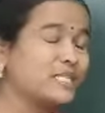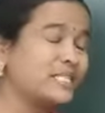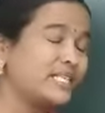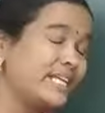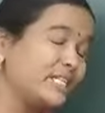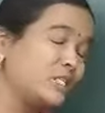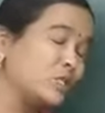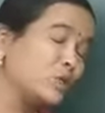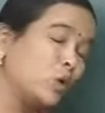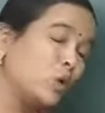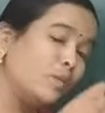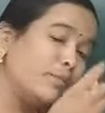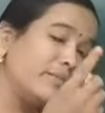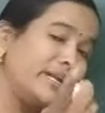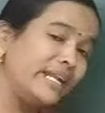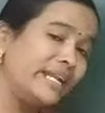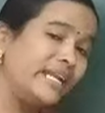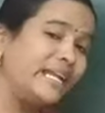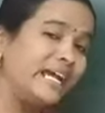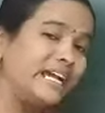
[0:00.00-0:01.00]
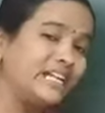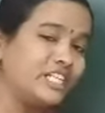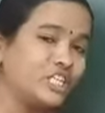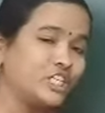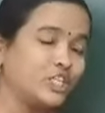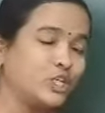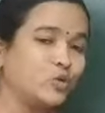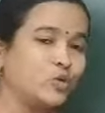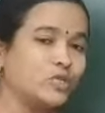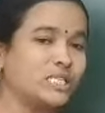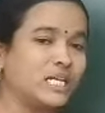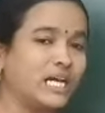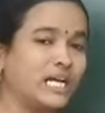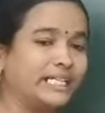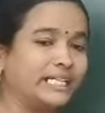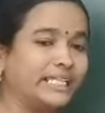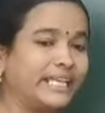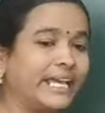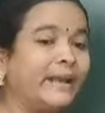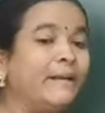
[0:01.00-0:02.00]
See, so many latitudes
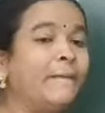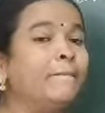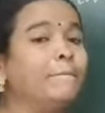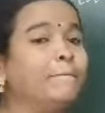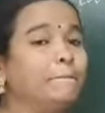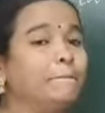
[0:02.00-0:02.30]
are there,